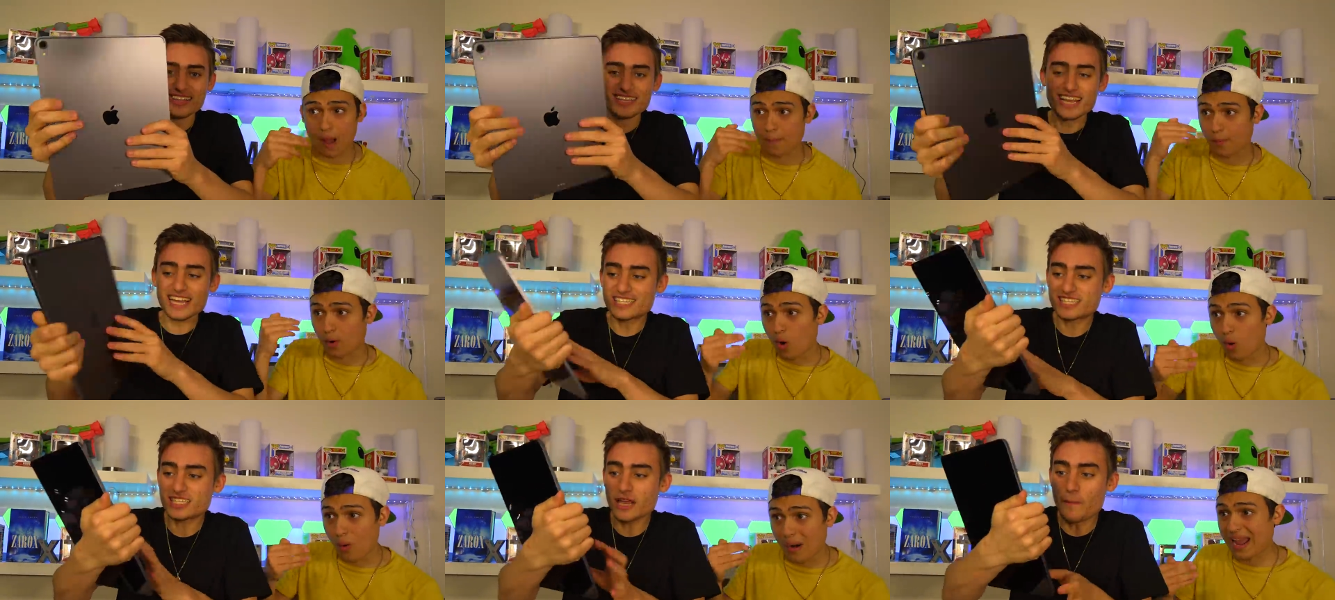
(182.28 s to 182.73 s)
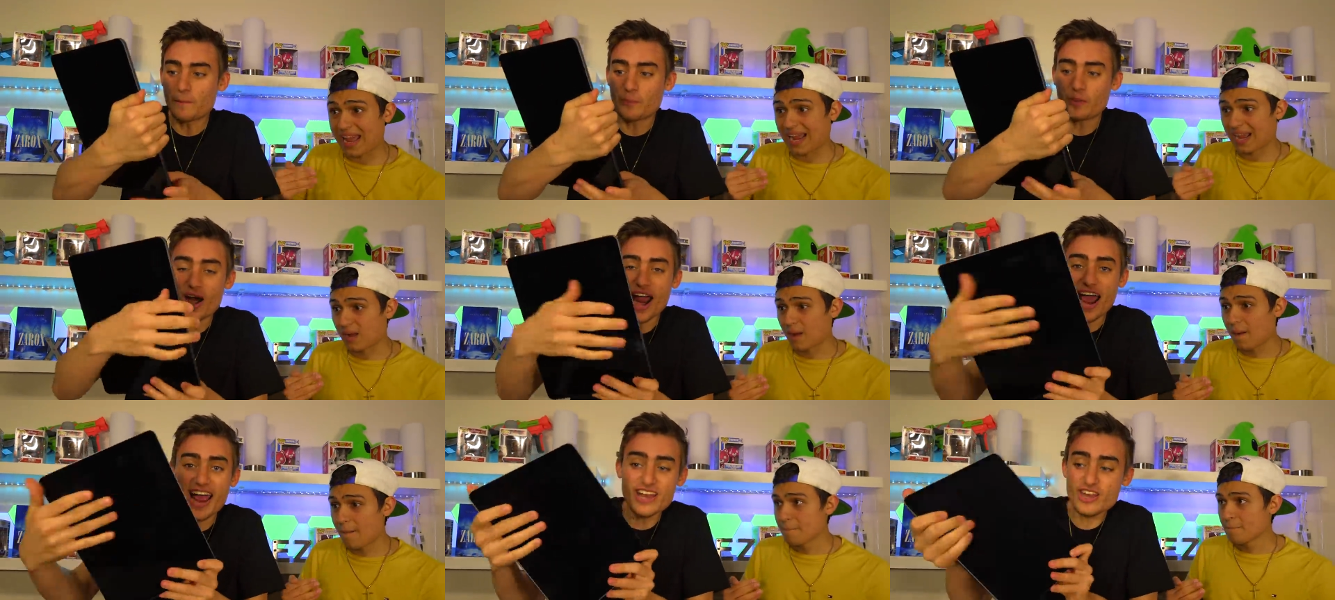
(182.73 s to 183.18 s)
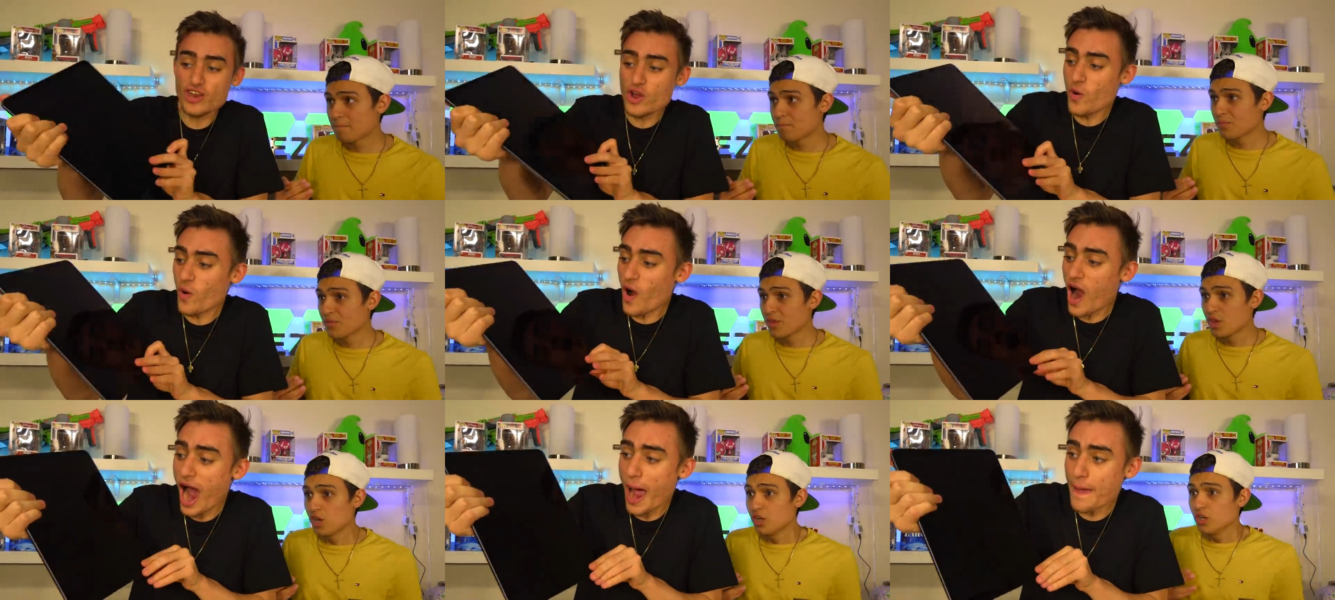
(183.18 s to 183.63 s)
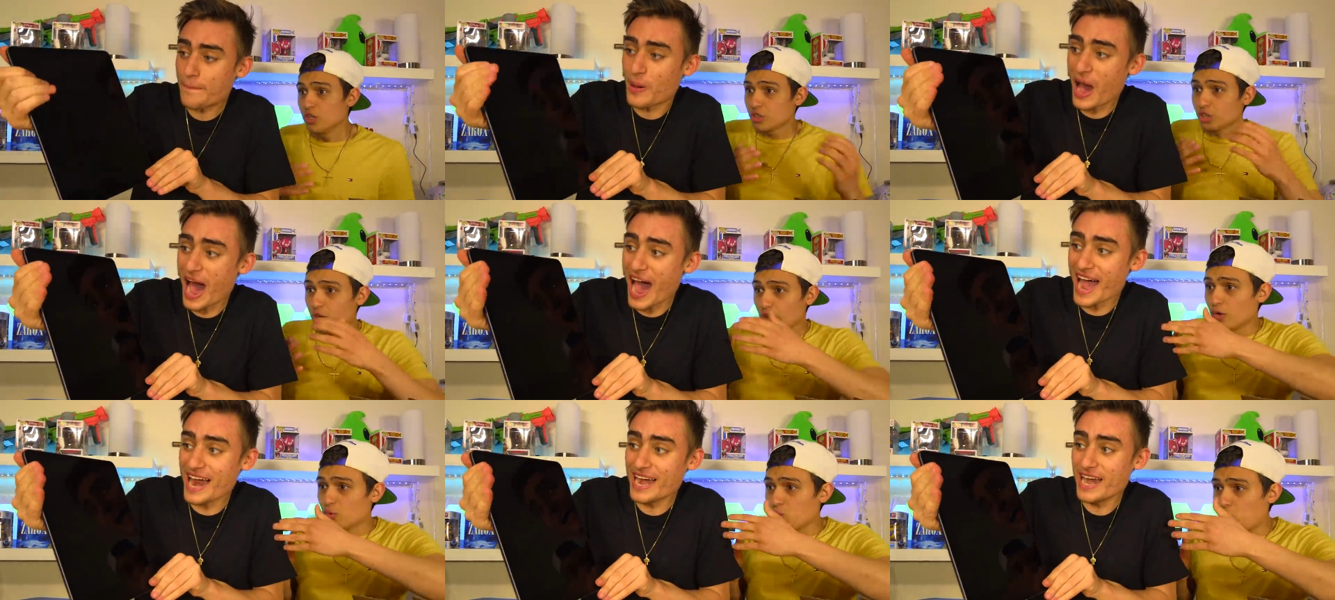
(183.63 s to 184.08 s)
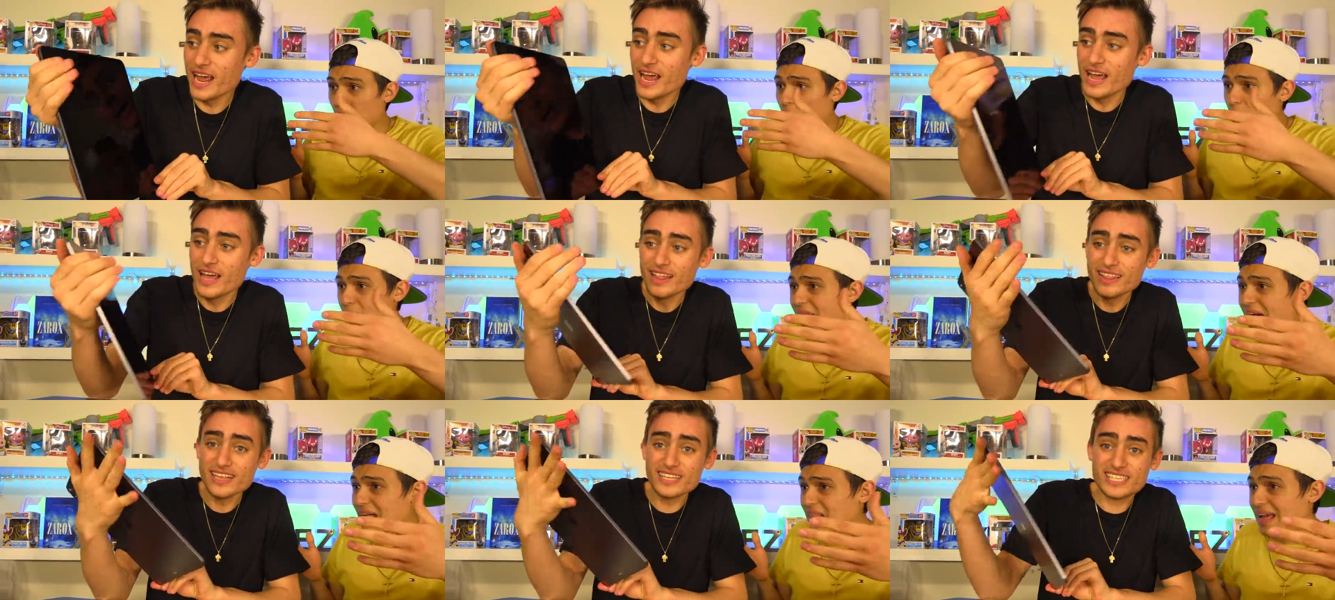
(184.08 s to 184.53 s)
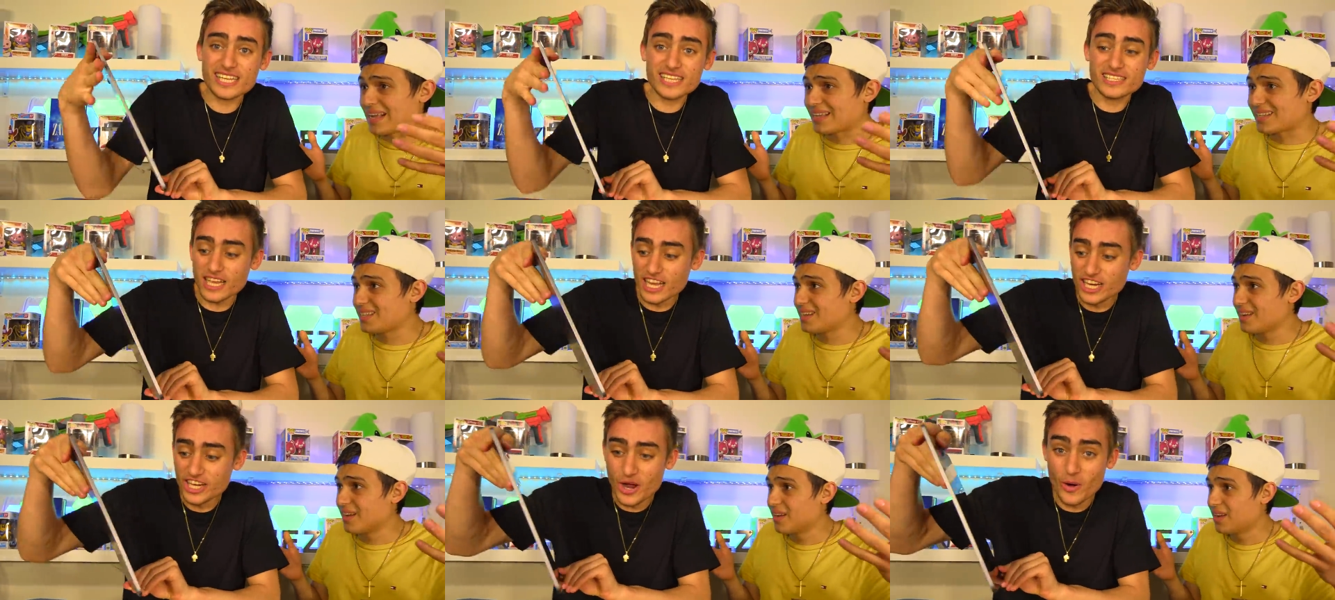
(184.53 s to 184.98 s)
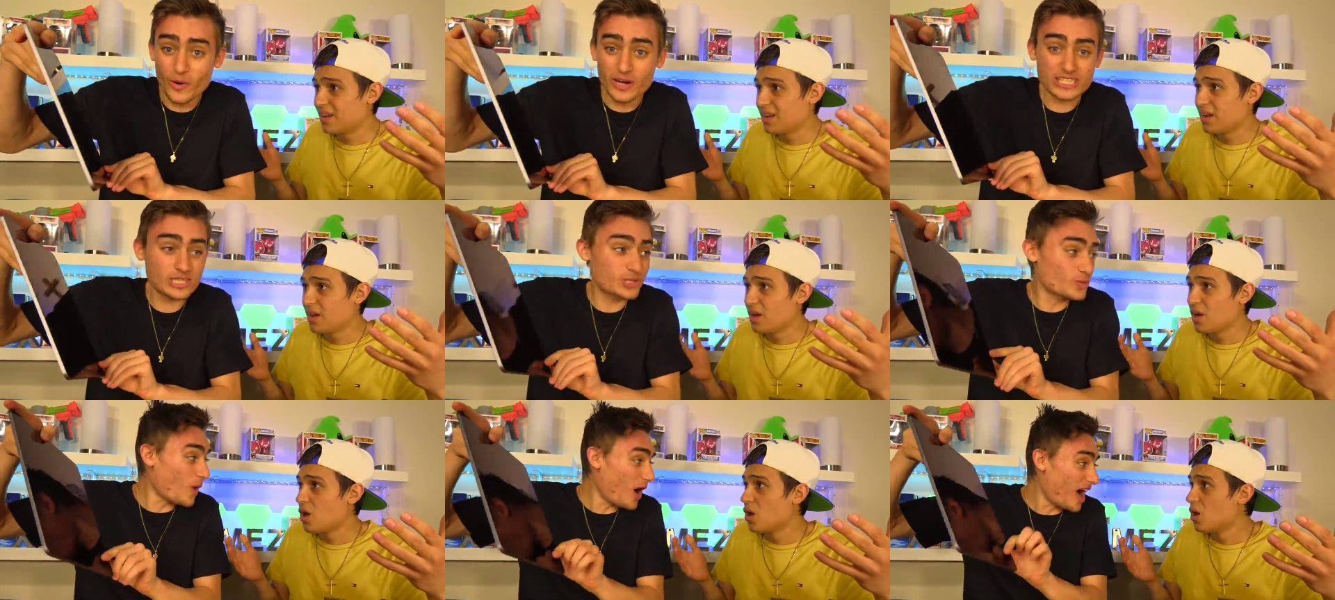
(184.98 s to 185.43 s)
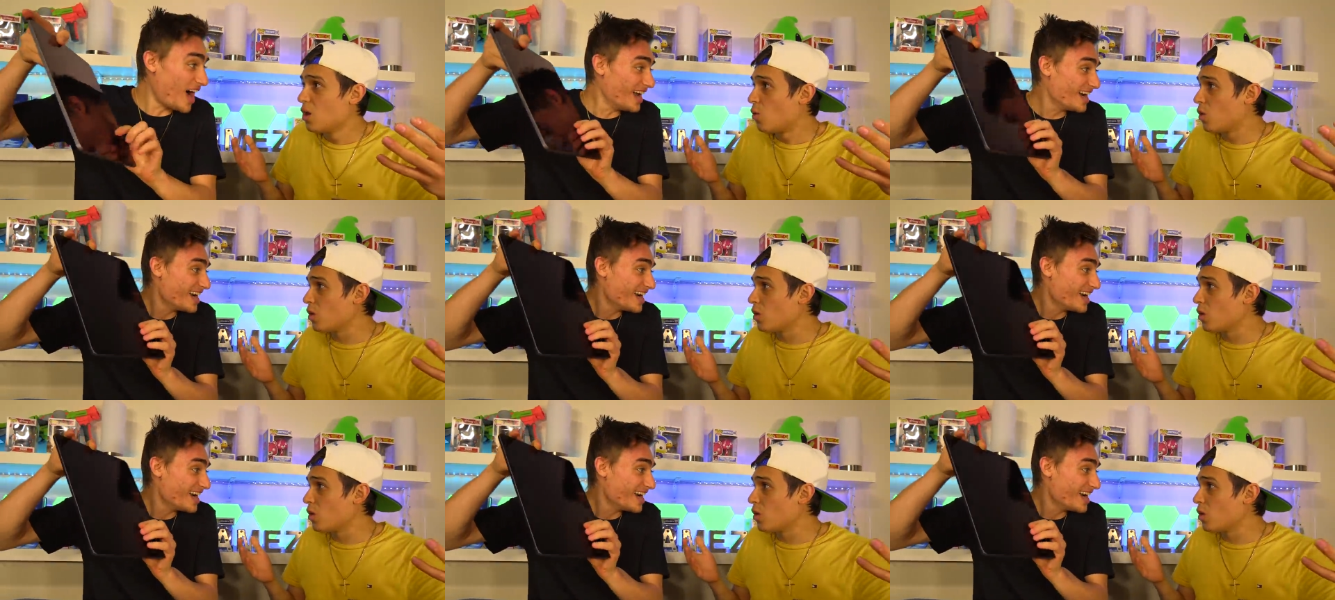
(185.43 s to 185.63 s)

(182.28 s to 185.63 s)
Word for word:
Speaker 1: up quick. That's a brand new iPad. Dude, what are we at like? This is the newest one.